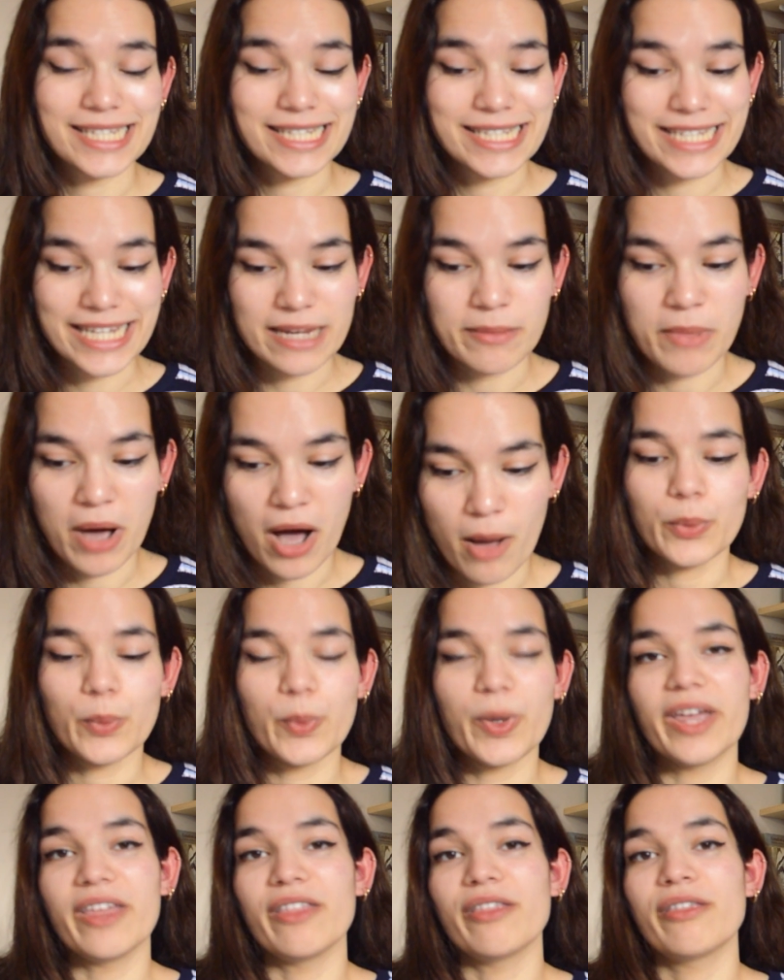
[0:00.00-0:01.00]
to team up
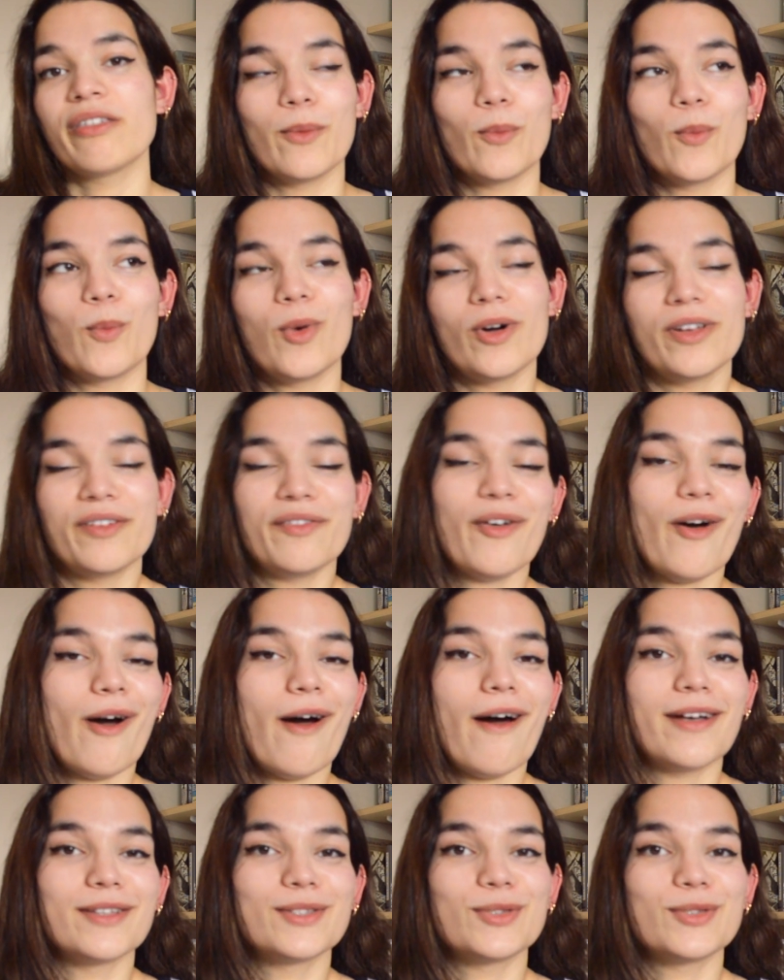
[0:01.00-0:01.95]
with one of her